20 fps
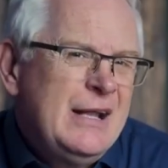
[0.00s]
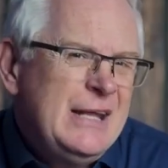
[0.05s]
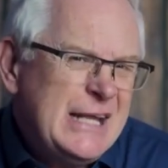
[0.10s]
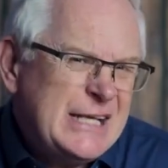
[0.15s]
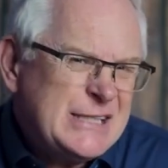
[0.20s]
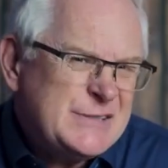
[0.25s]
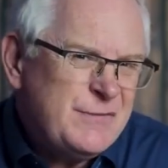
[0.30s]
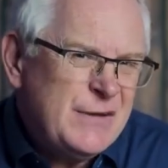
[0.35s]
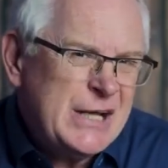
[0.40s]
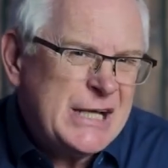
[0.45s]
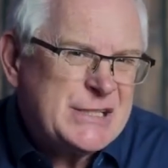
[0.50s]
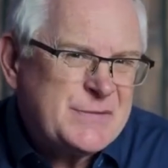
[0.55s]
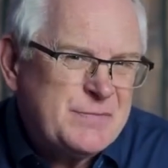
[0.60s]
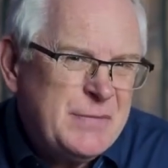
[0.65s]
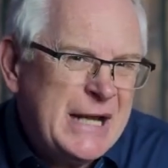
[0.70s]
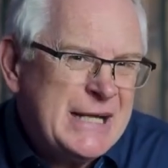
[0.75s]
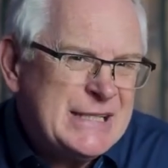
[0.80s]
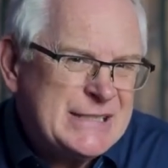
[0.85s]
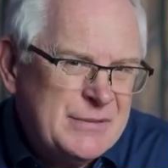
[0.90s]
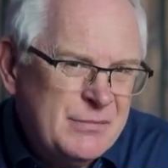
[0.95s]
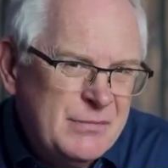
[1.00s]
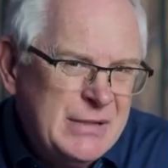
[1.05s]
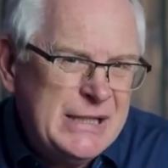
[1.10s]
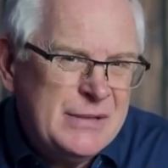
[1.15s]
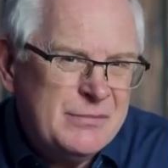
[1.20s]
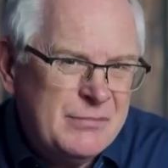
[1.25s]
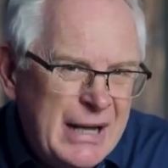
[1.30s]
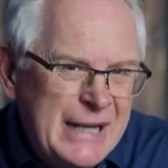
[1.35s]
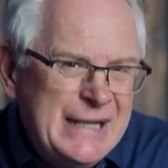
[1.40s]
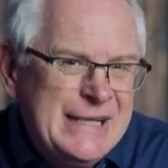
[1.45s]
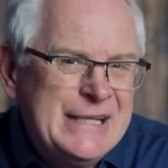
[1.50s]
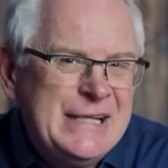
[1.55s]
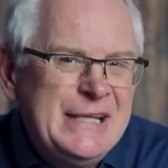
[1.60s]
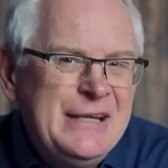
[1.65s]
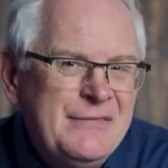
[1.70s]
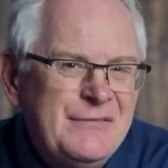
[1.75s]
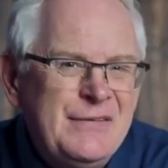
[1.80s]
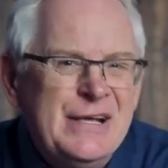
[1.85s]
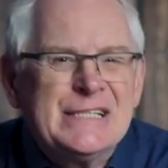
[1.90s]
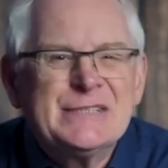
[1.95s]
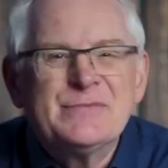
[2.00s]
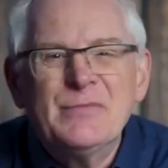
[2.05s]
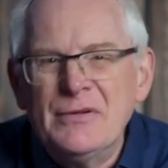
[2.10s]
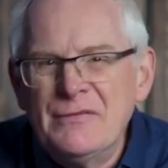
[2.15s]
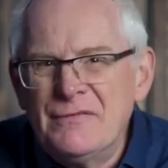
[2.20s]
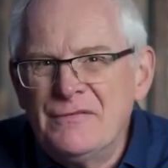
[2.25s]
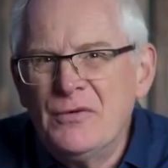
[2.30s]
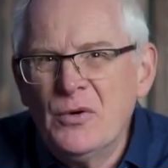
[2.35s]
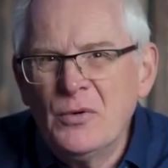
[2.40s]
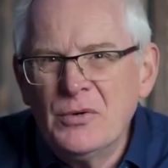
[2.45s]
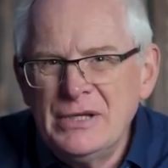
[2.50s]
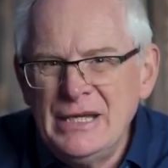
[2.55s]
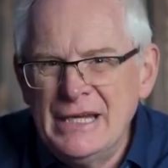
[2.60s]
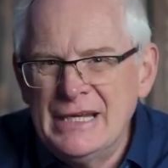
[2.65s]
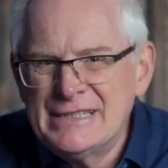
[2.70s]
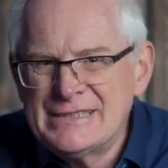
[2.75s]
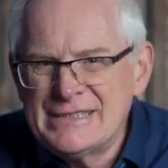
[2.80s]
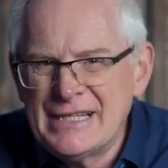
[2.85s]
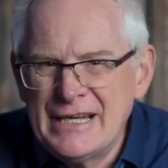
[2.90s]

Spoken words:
Let's flash back to me making the investment 4 years